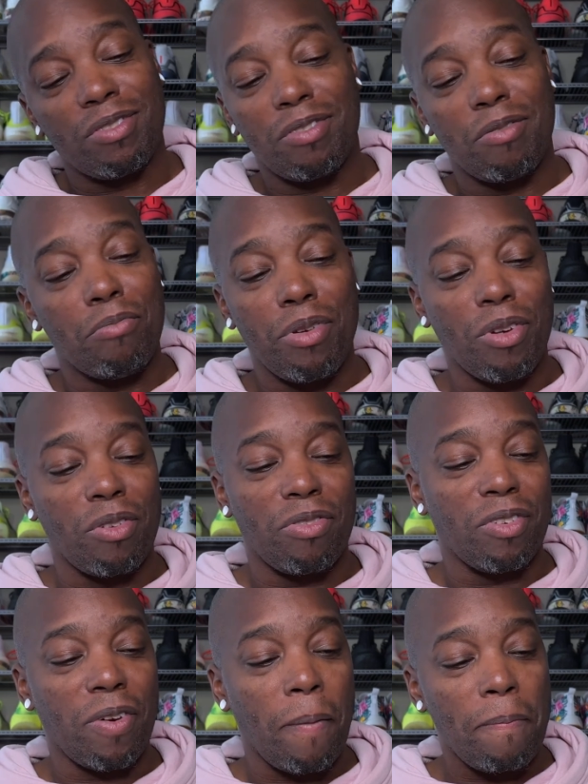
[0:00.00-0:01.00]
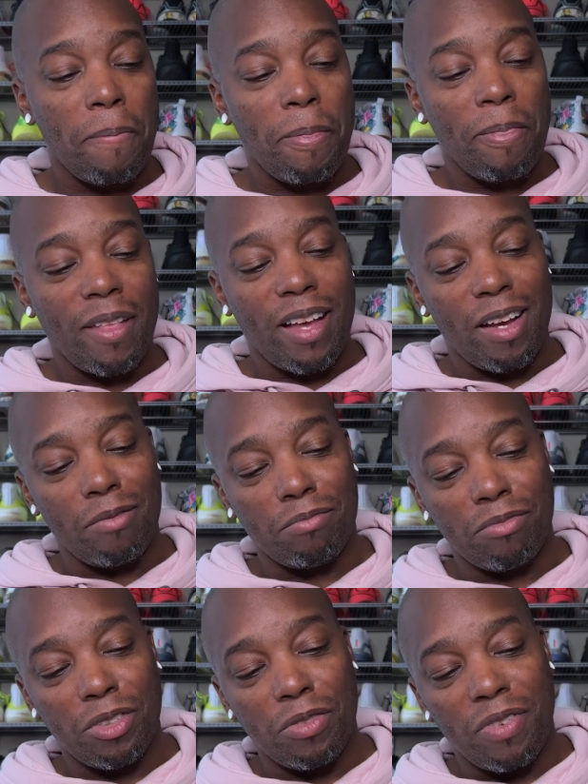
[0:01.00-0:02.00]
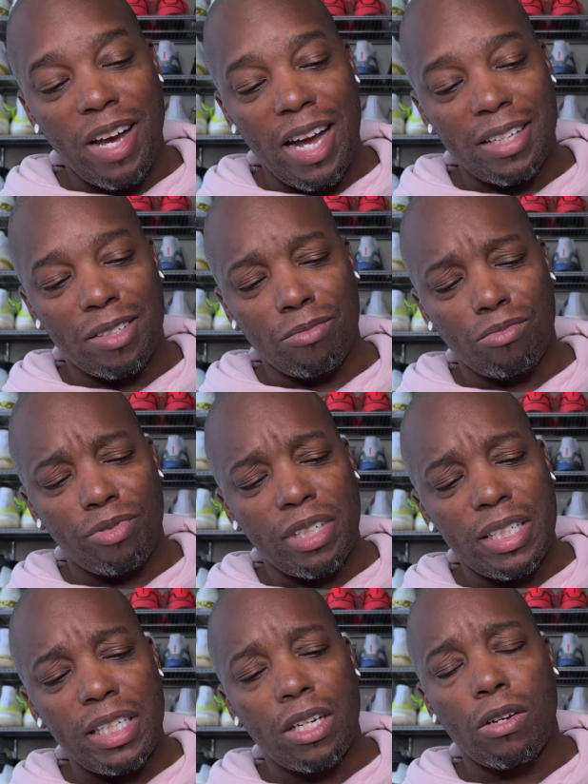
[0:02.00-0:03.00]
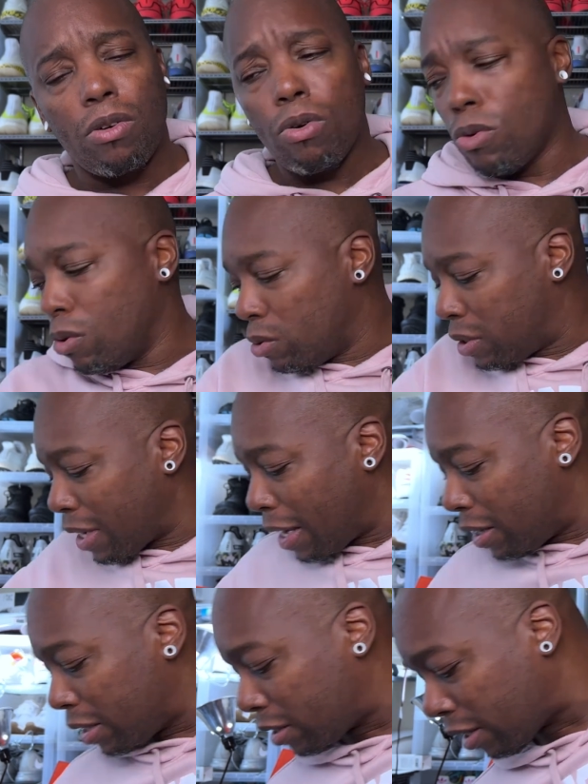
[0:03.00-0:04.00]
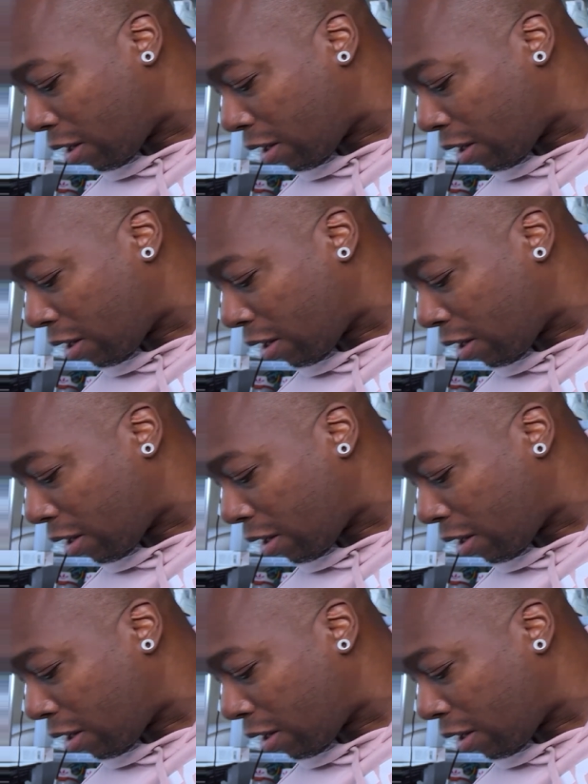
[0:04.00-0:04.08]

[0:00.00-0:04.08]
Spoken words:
Beautiful. You've got some really cool stylistic